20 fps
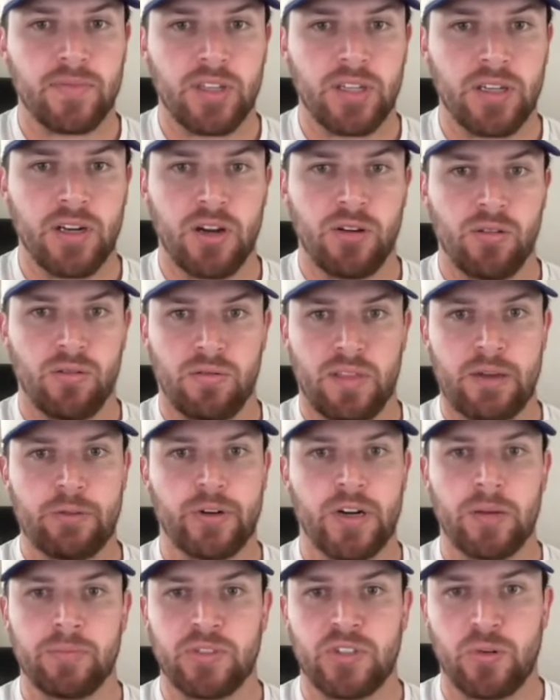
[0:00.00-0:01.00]
You know, they
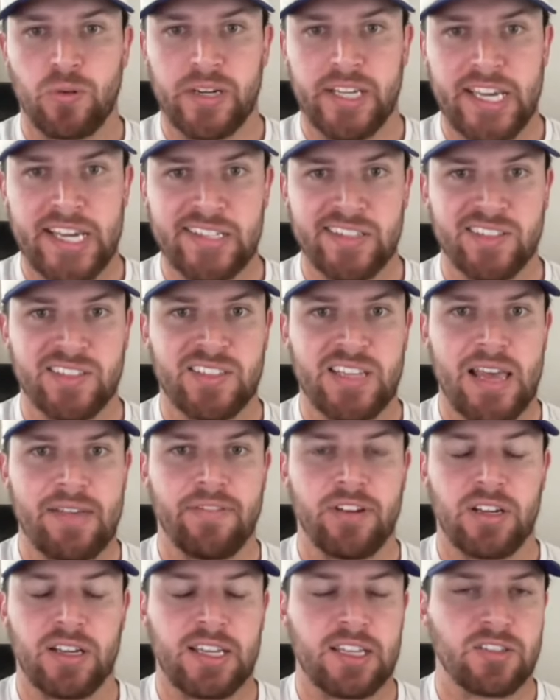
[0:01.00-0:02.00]
were up 28 to
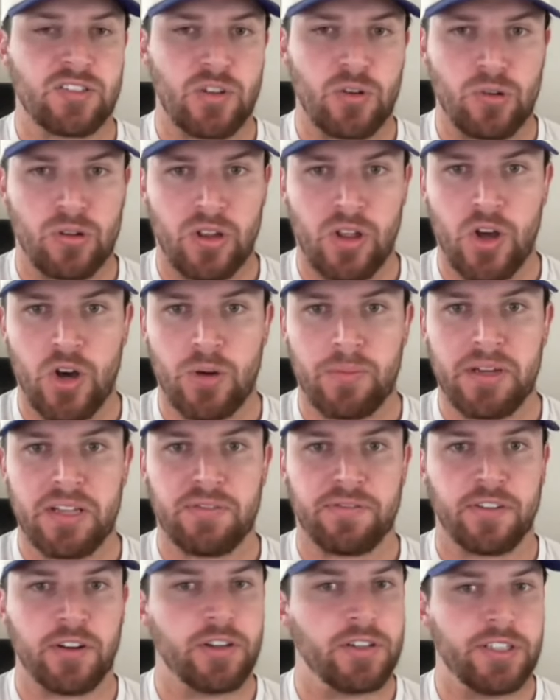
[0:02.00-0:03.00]
7 against
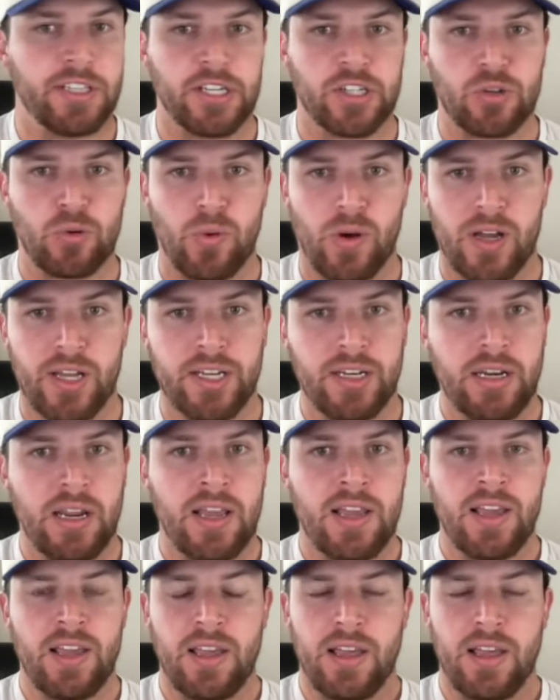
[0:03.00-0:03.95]
Oklahoma for year one.